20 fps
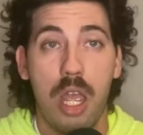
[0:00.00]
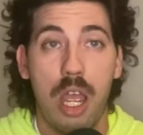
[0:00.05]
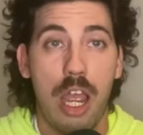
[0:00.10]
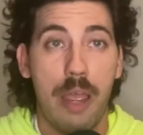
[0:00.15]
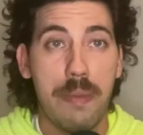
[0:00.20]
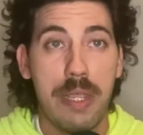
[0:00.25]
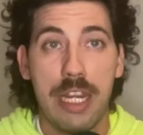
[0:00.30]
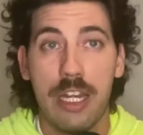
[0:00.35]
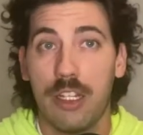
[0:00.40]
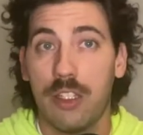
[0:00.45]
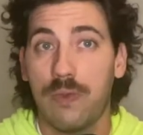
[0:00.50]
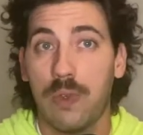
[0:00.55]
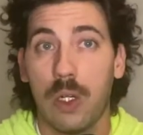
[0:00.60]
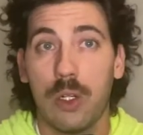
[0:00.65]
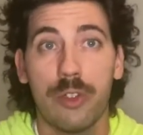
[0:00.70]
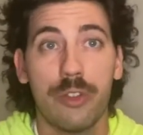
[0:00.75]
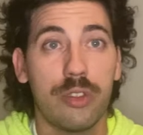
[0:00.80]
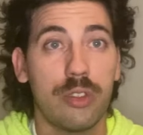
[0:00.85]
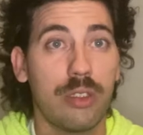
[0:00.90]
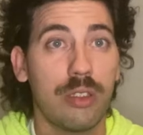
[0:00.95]
I mean, as
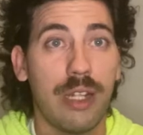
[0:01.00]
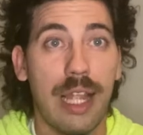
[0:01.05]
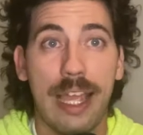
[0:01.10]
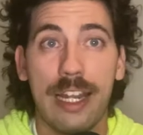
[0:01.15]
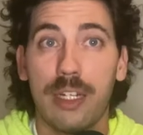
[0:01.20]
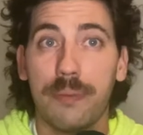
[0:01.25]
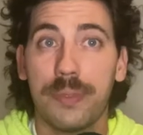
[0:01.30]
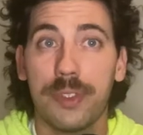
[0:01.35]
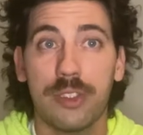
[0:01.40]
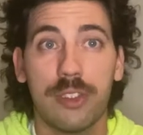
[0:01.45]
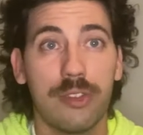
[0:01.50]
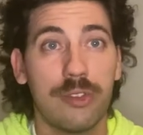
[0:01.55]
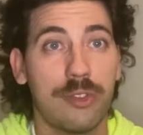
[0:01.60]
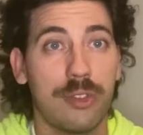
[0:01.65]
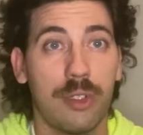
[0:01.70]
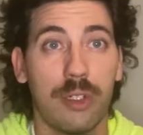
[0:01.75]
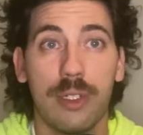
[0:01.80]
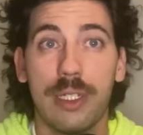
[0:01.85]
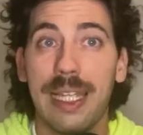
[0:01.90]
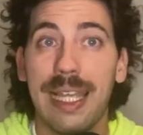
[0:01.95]
far as their lineup is
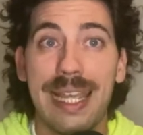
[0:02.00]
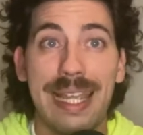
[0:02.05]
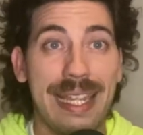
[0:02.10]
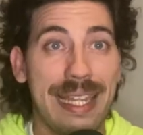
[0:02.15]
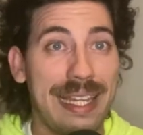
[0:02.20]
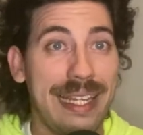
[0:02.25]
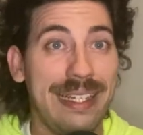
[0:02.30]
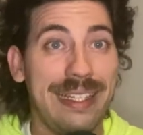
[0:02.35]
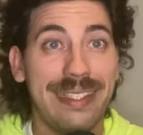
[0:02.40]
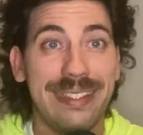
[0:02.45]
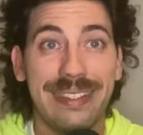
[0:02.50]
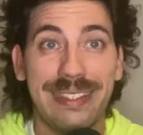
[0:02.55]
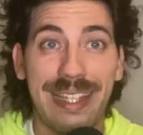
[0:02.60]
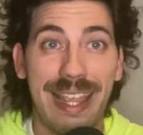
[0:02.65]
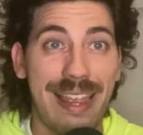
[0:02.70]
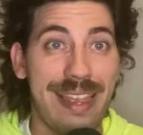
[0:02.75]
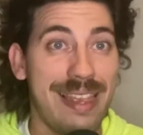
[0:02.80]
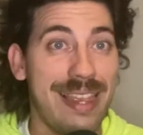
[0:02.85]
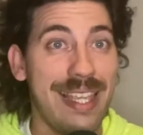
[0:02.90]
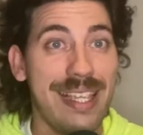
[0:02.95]
concerned, it is
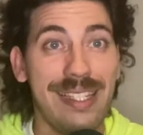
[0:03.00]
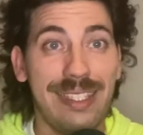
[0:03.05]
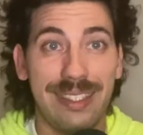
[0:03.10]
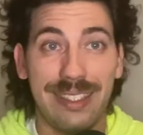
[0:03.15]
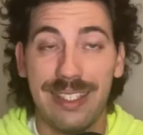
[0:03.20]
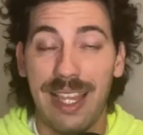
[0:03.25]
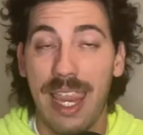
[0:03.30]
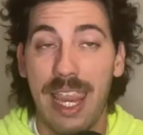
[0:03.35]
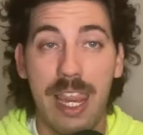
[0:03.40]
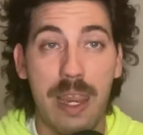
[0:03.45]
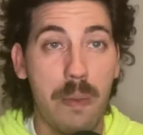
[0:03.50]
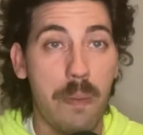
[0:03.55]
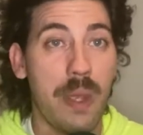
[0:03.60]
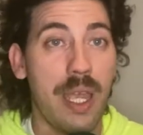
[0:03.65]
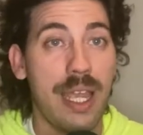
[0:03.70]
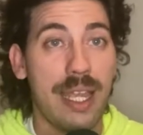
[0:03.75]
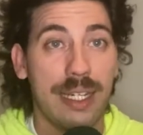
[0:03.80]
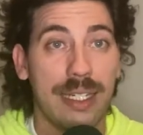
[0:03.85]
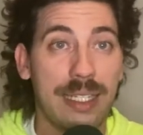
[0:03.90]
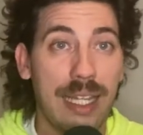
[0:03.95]
the
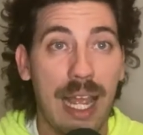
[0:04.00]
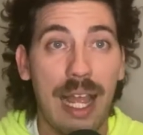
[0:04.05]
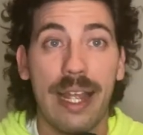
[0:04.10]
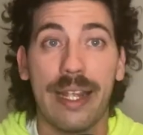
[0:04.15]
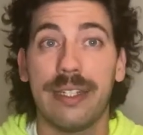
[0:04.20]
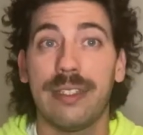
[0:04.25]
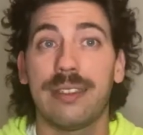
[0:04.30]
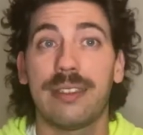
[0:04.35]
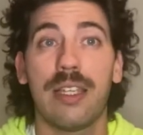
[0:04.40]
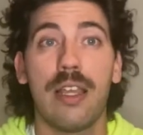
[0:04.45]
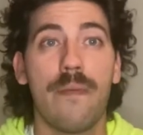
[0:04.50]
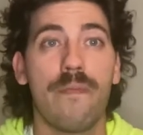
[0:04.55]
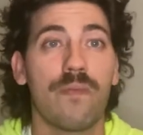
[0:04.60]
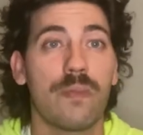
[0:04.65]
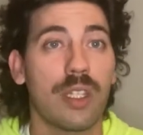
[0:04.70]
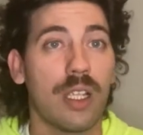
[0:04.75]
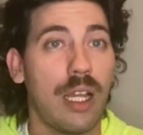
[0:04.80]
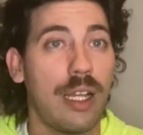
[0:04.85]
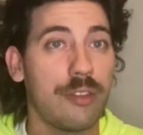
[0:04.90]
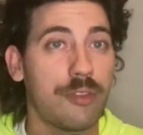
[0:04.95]
same guys.
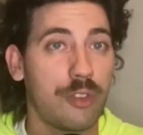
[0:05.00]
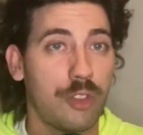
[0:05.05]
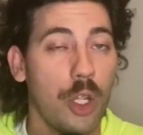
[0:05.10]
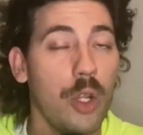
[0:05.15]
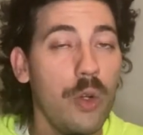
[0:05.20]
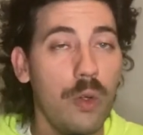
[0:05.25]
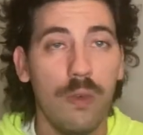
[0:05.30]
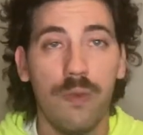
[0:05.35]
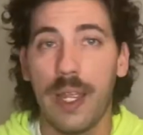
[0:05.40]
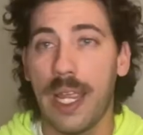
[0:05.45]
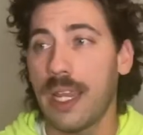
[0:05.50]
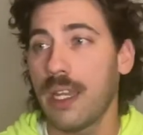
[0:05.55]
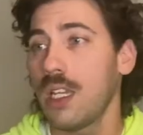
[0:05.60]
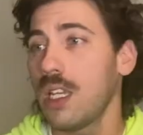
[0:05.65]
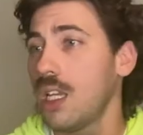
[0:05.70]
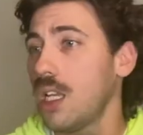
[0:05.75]
Altuve,